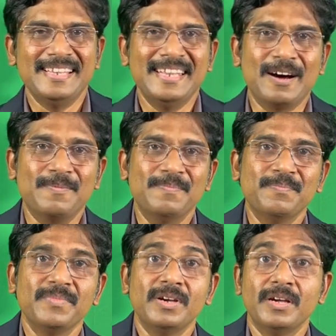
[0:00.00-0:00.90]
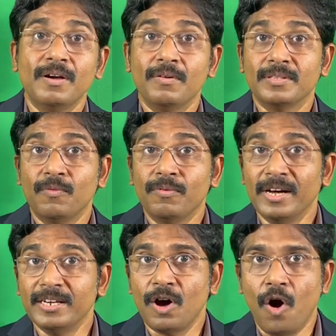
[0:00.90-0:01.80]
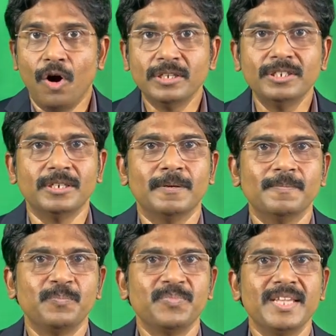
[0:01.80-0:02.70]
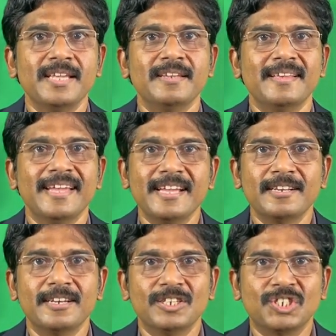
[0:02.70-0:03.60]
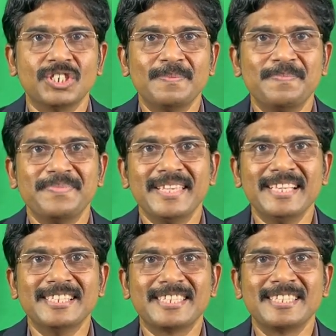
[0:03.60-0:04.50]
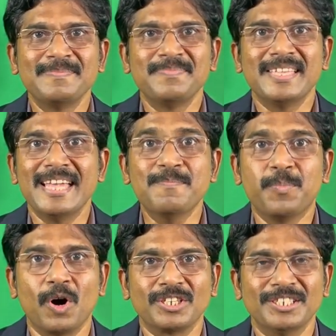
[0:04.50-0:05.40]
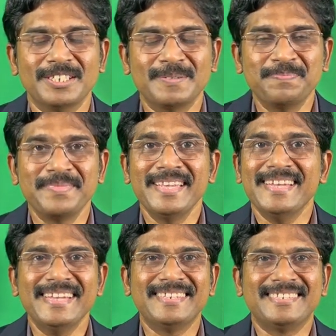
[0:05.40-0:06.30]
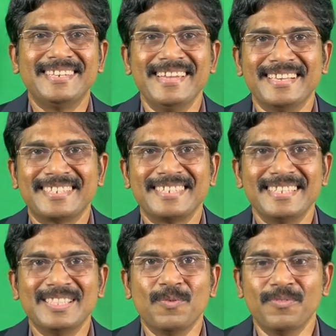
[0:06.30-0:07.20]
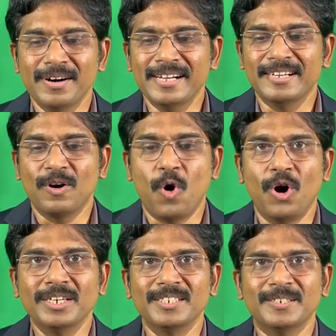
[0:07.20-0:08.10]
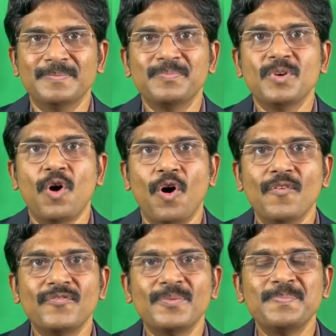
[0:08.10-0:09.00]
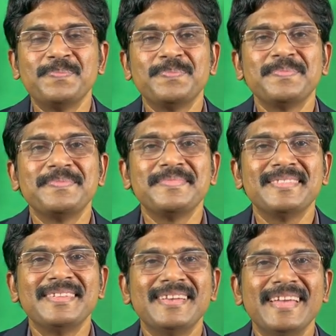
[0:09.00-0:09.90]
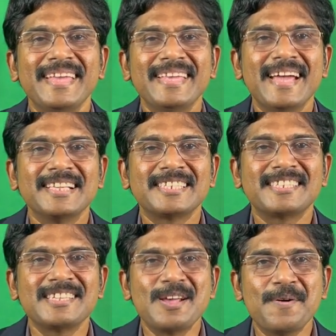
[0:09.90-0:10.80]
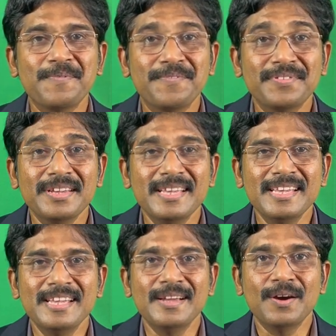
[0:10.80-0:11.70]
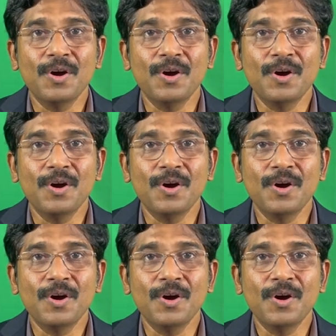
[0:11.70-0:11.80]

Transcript: Now, the word order in English is important. It takes the word order of SVO.